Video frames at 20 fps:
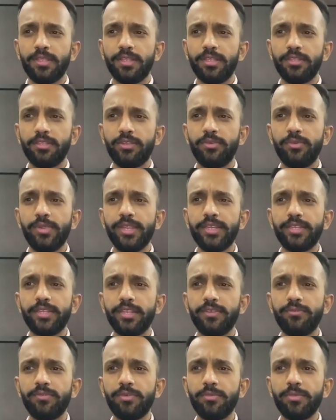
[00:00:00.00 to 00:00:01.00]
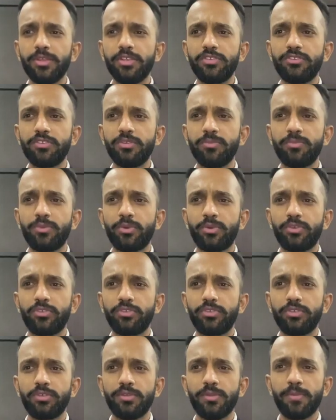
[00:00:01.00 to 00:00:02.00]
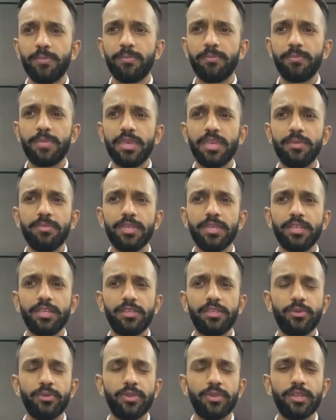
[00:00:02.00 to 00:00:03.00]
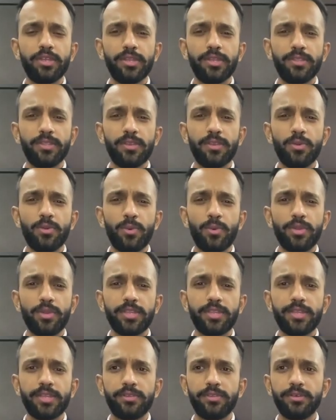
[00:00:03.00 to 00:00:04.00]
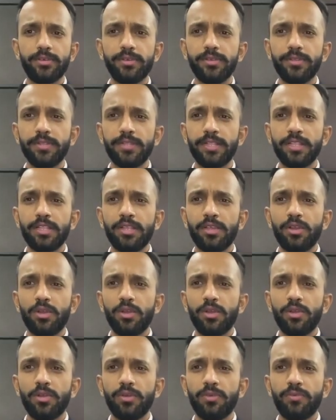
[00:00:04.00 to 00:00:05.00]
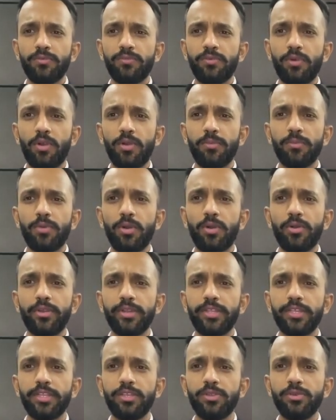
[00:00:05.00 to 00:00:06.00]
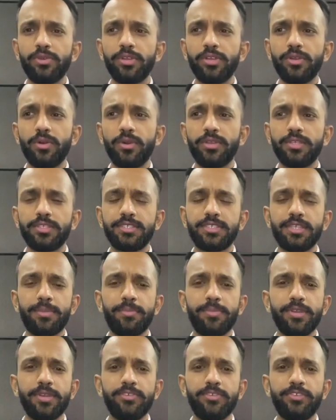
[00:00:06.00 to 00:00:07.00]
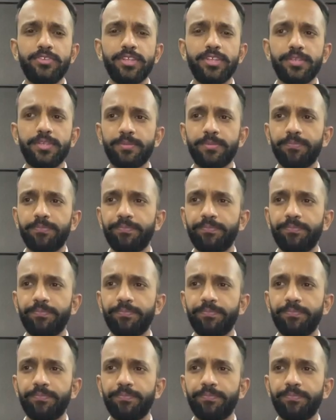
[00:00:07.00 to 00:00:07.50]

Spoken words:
The rate confirmation portion may be included in the load tender form or included on a separate sheet.